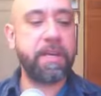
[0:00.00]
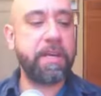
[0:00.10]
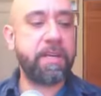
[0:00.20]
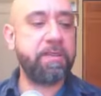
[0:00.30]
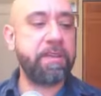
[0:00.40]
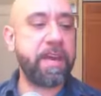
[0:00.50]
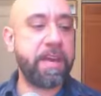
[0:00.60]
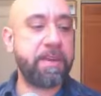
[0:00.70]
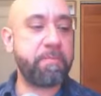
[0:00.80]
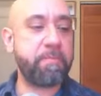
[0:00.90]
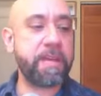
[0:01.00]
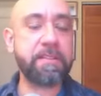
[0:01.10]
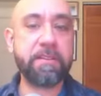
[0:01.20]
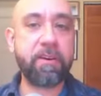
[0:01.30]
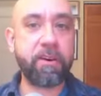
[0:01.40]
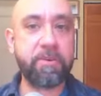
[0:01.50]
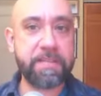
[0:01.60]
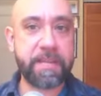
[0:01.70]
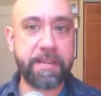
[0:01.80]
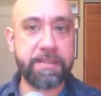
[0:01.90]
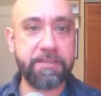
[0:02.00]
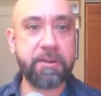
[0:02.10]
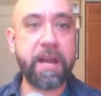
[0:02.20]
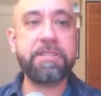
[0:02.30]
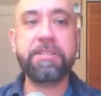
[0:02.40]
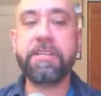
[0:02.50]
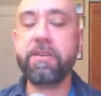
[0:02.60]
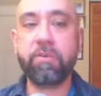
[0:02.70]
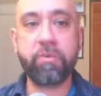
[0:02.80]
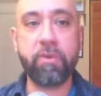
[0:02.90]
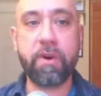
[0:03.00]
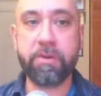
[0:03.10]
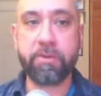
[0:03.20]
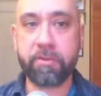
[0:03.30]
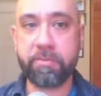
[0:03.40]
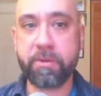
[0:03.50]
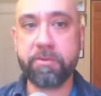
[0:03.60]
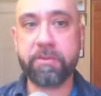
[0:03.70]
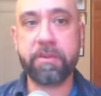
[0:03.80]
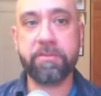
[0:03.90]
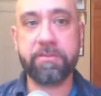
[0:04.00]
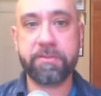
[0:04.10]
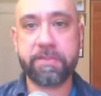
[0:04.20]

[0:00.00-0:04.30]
they basically always end in tragedy. One or both lovers